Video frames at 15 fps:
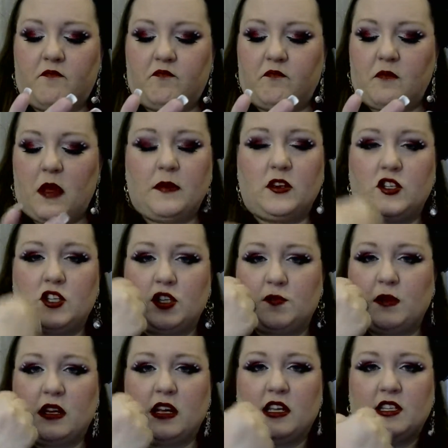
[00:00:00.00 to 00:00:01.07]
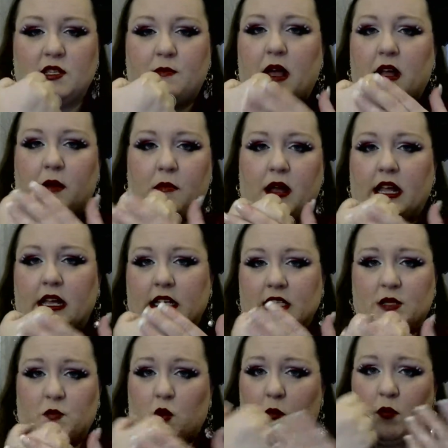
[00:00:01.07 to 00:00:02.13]
Maybe it's just because the back of my
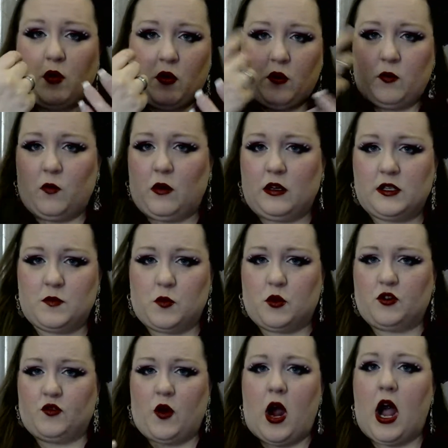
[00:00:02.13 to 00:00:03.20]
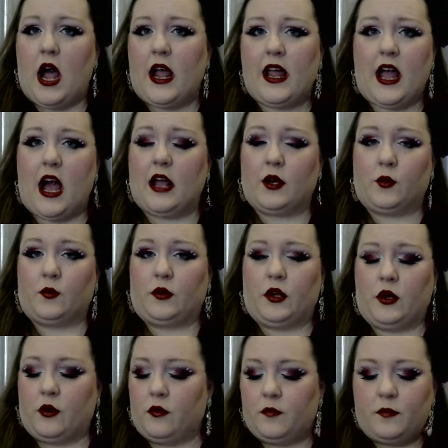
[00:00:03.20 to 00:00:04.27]
hand's more prone where it's more dry. I don't
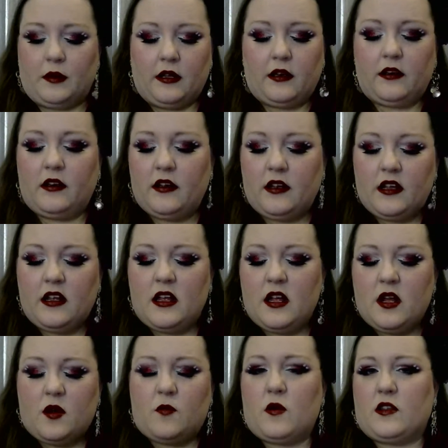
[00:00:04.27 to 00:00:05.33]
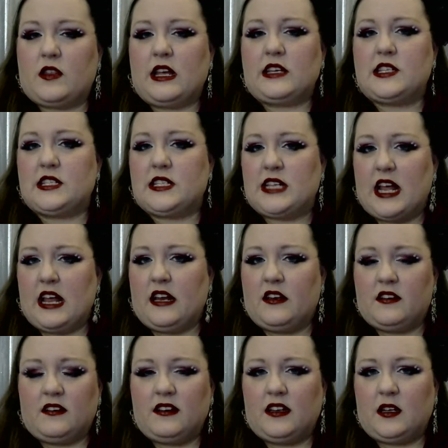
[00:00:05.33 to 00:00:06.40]
know, but where they stained
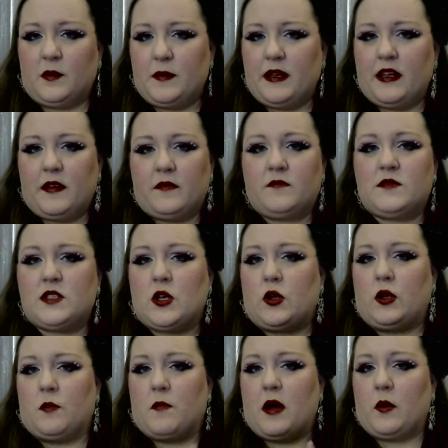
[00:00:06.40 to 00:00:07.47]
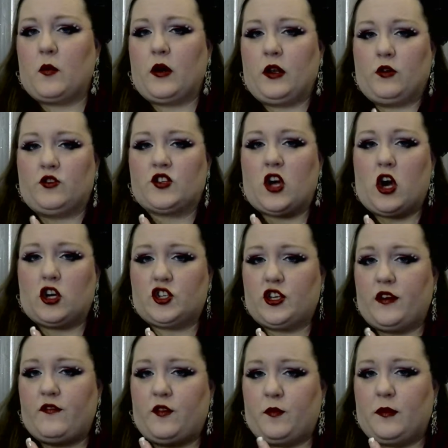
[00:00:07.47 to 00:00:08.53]
a little bit, so you might want to use caution
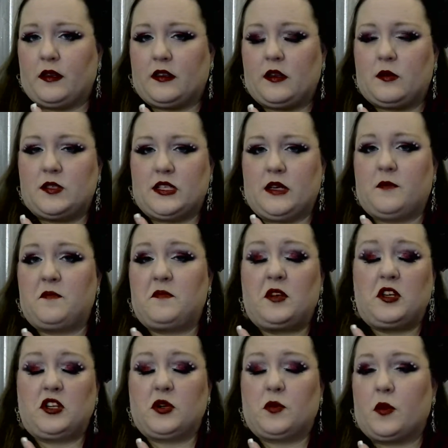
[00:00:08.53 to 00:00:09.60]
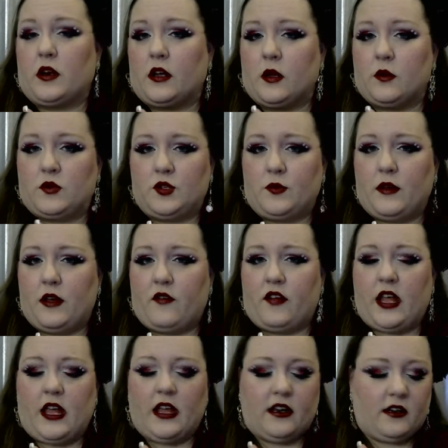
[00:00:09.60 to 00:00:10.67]
if you pick those up. You don't want to go too
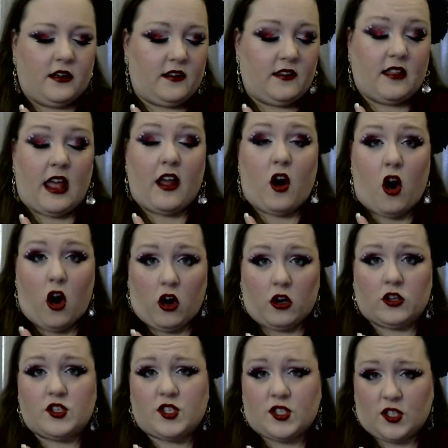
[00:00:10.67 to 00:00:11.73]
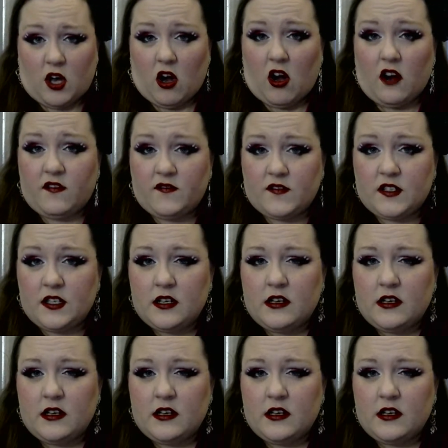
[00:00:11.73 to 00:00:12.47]
heavy-handed. They are soft,